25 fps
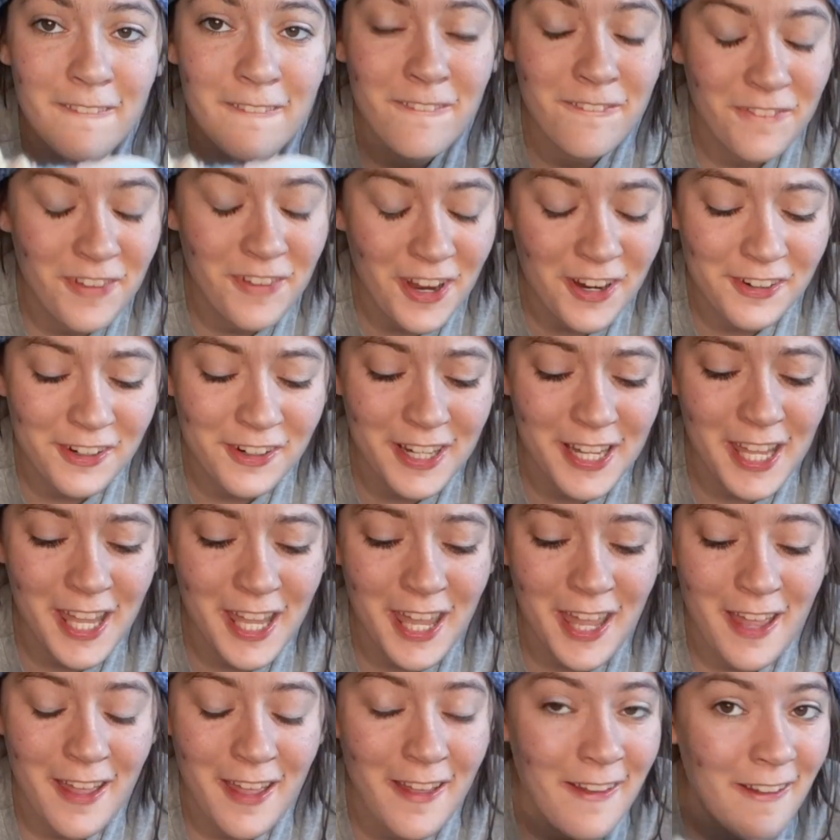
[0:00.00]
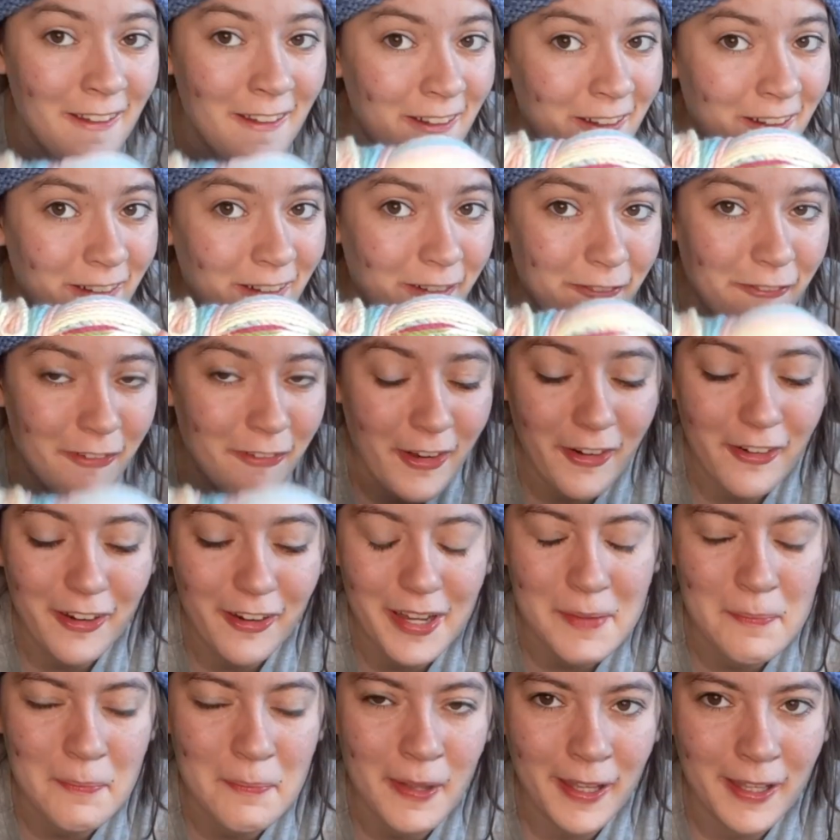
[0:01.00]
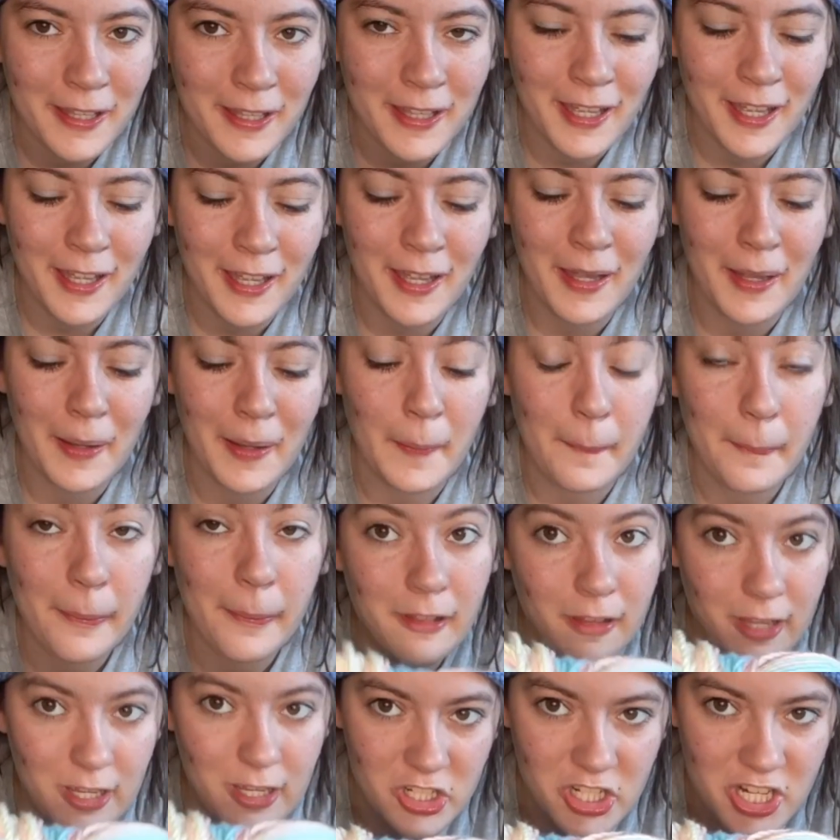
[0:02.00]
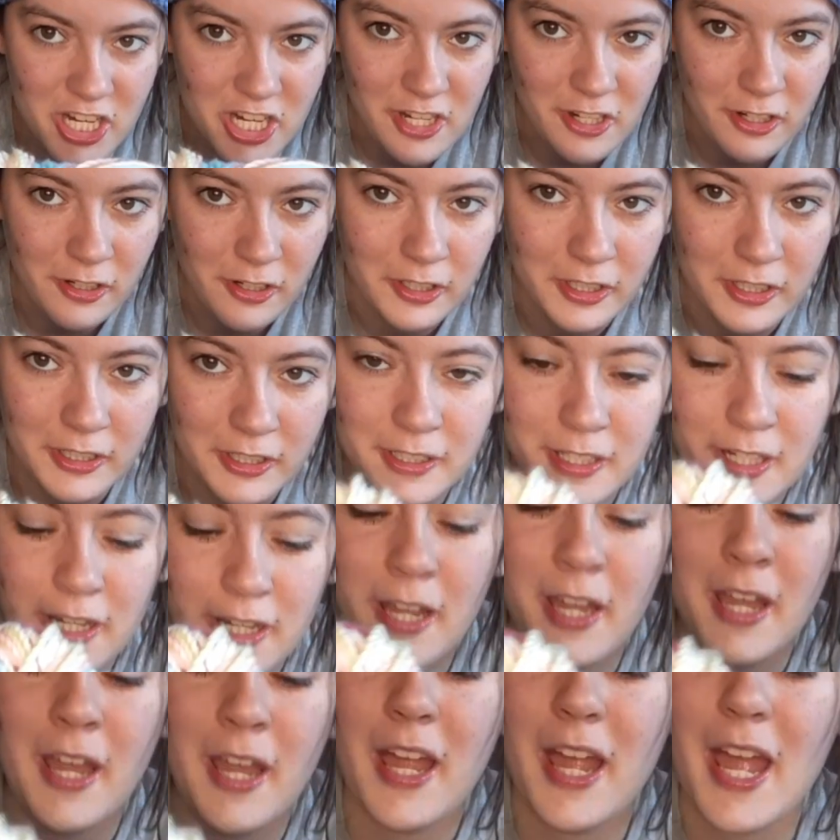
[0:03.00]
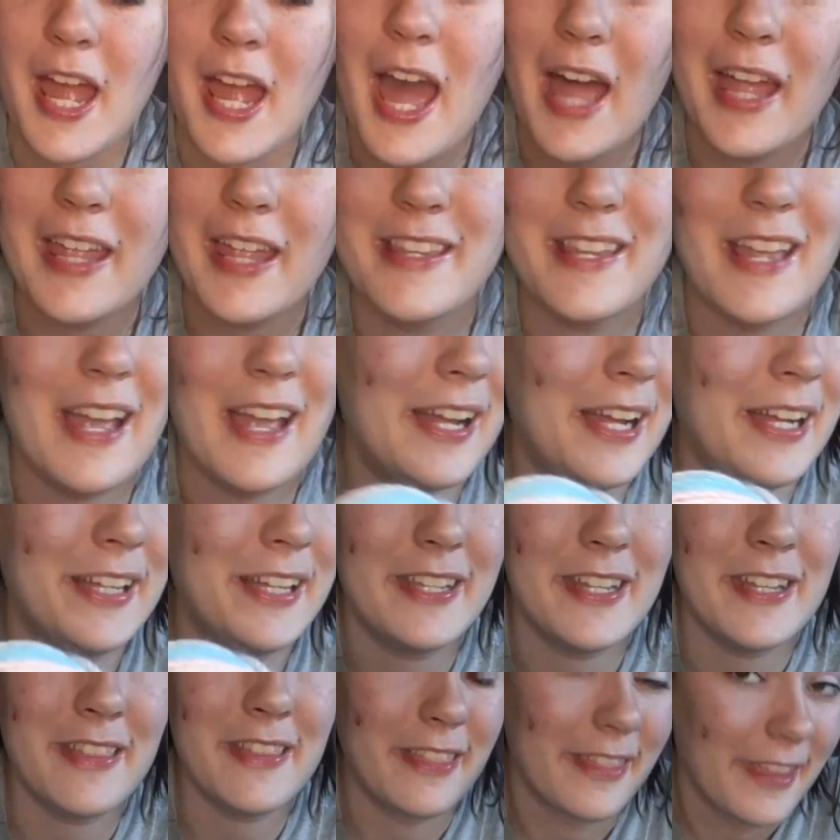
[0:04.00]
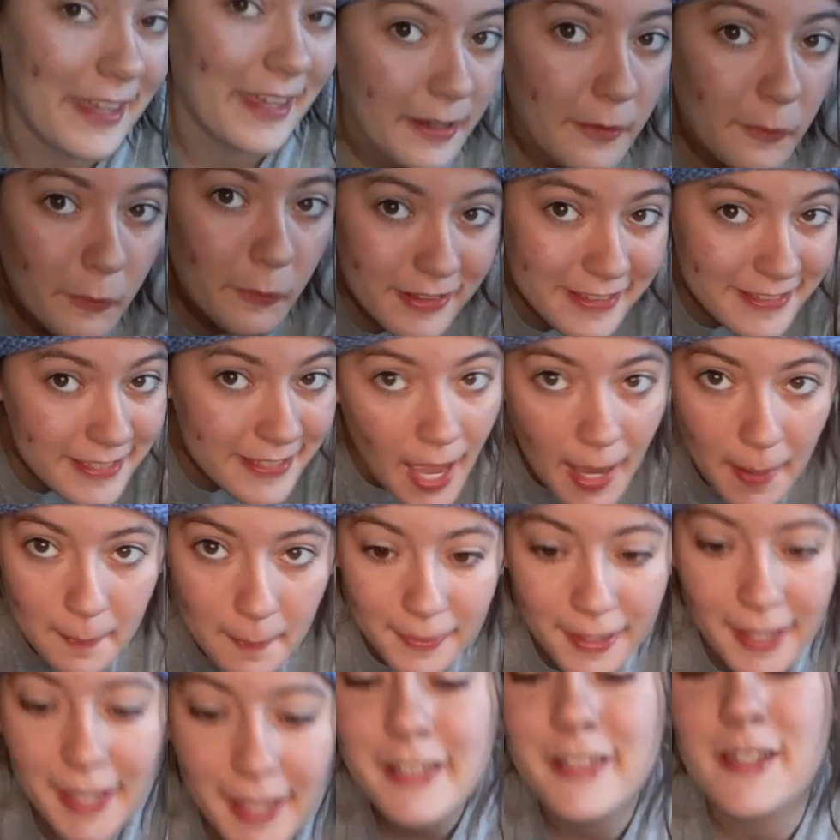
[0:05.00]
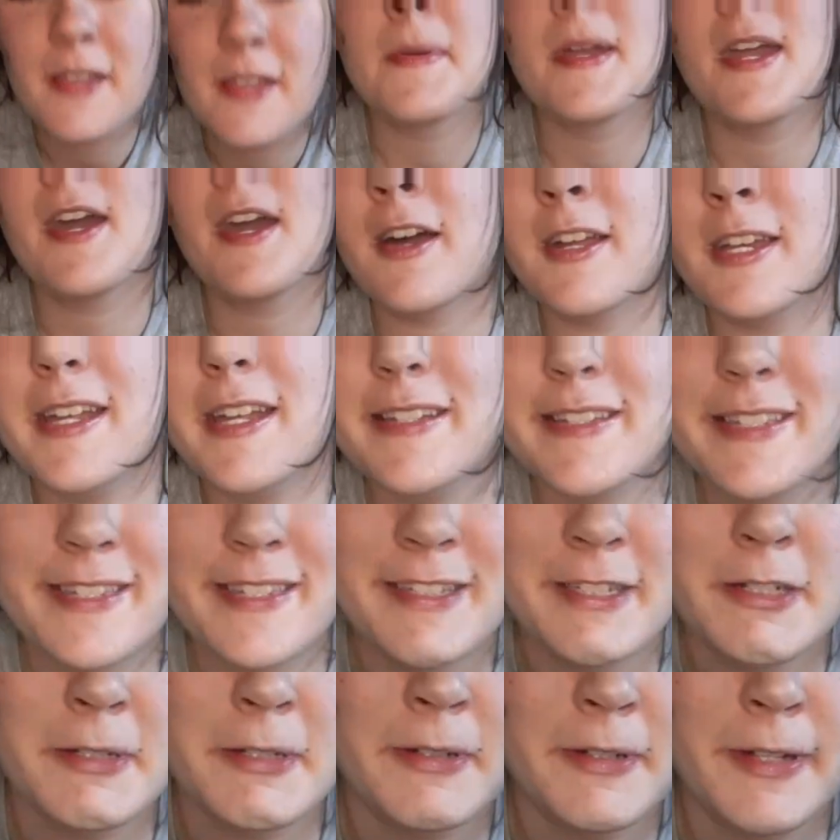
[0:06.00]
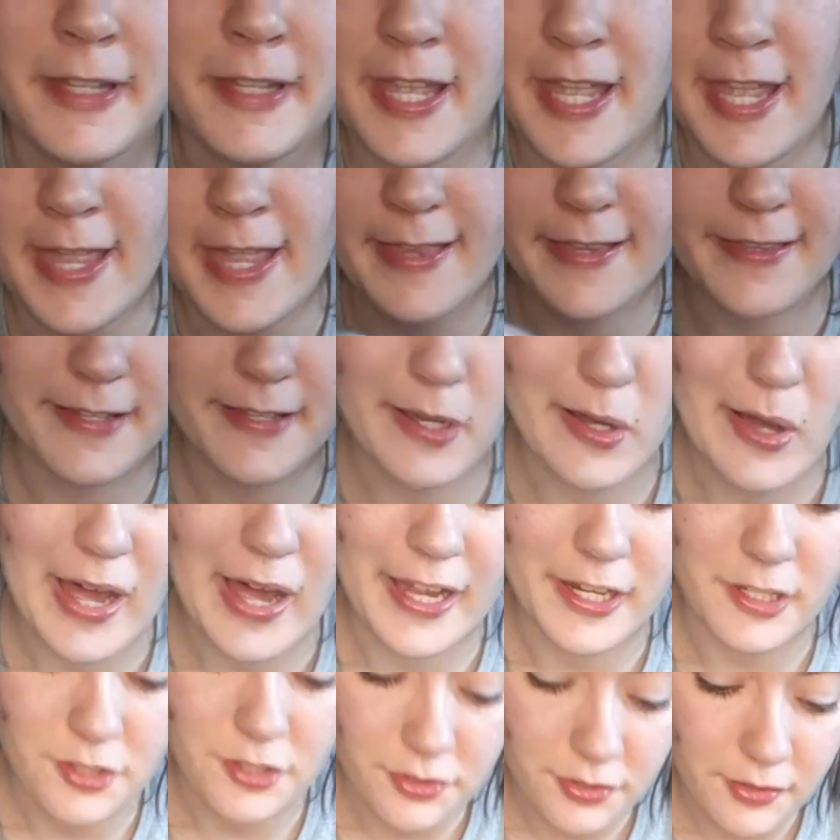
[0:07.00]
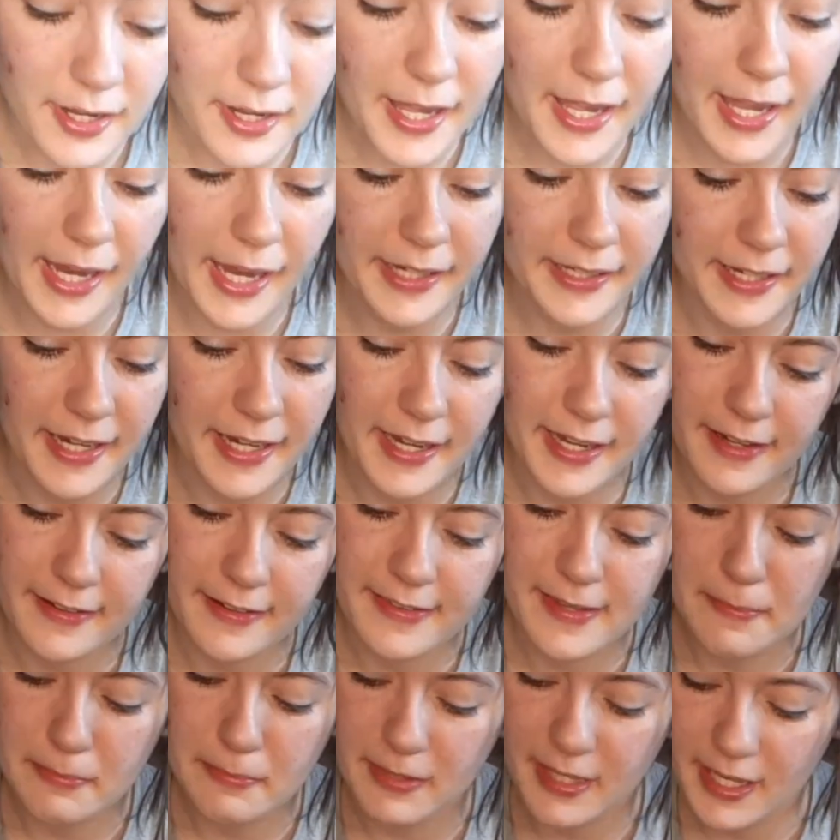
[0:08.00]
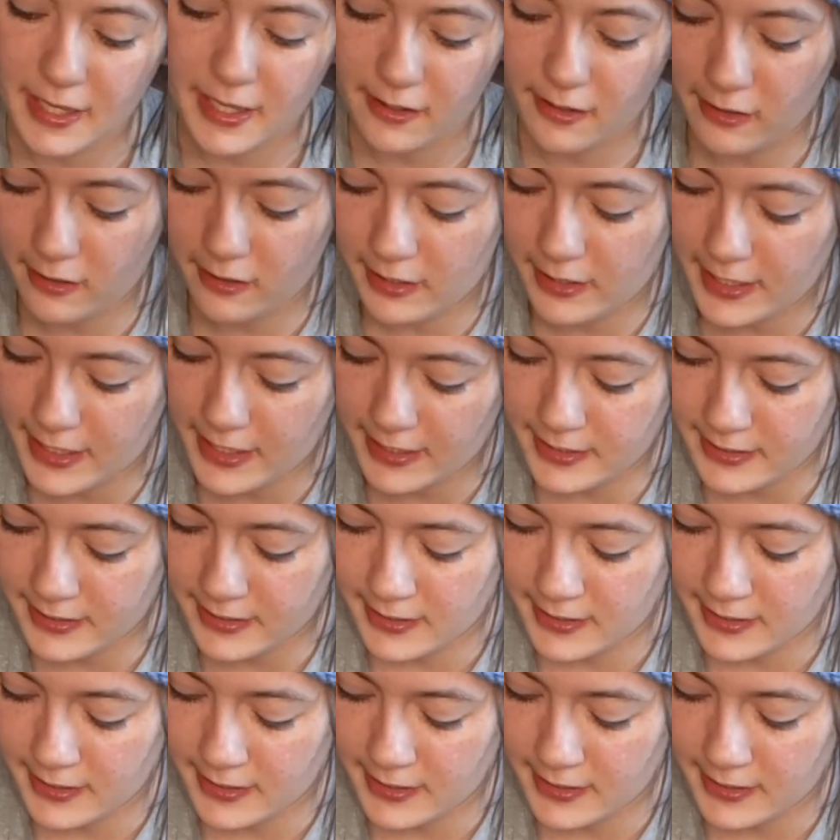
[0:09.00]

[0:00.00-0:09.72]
very, very big plushy yarn. I didn't think it was that big, to be honest. And so I tried knitting something on it